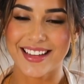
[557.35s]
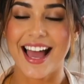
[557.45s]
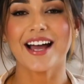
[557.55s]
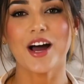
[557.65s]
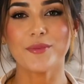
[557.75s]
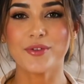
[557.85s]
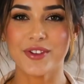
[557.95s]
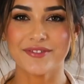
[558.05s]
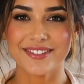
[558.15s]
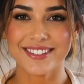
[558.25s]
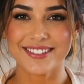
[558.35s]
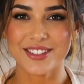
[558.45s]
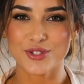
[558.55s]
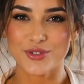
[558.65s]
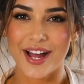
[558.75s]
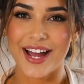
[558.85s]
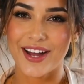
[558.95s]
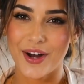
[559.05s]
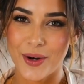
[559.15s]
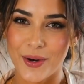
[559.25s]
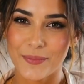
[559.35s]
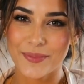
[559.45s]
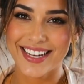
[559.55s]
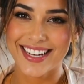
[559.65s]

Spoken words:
I hope you give this a try at home.